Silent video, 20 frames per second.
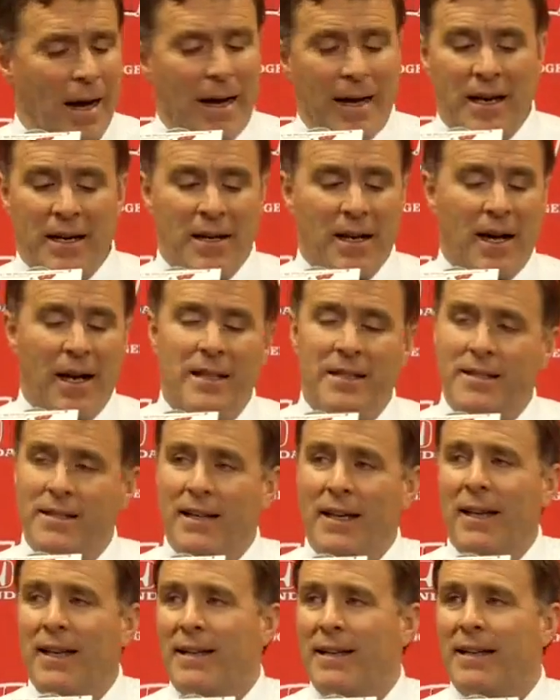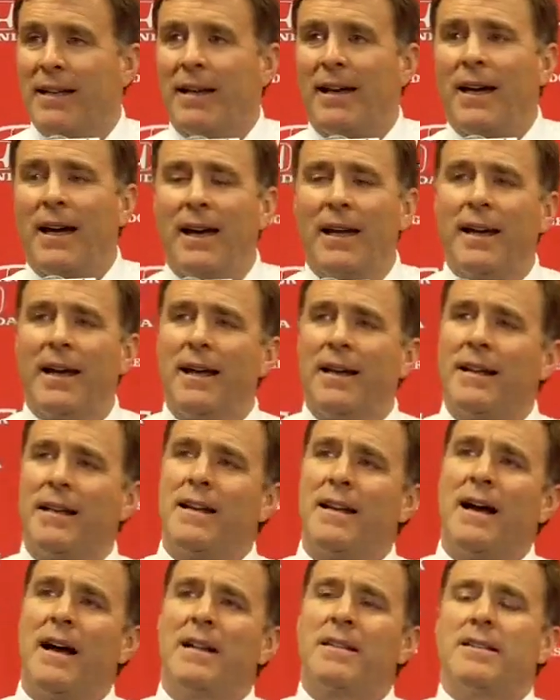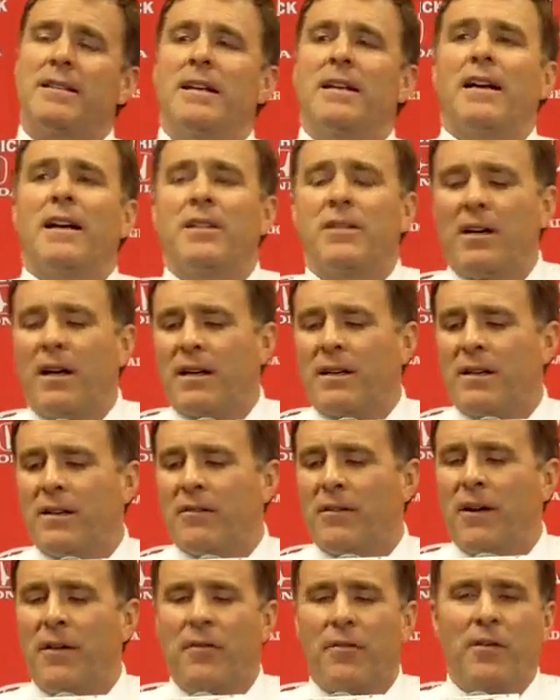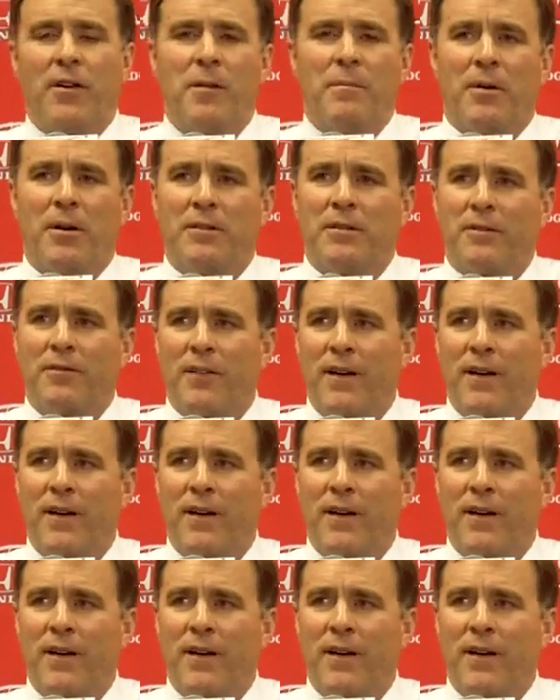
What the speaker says: I did not see it. I talked to the referee about the